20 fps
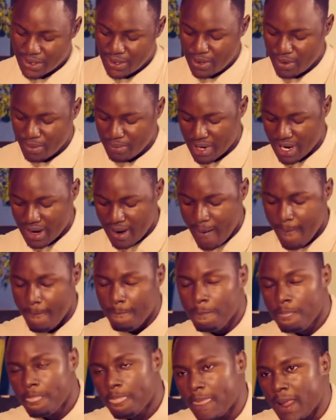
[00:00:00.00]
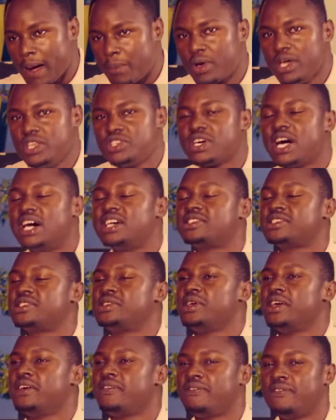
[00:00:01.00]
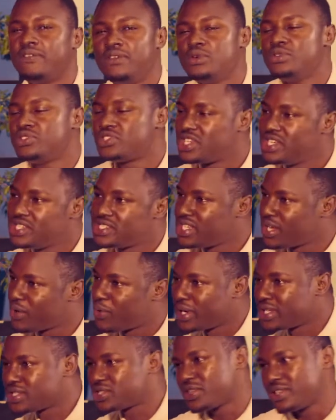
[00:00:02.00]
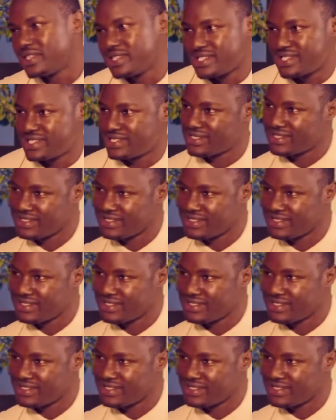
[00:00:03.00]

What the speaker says: So, Loukman, I'm going to ask you a few cheesy questions.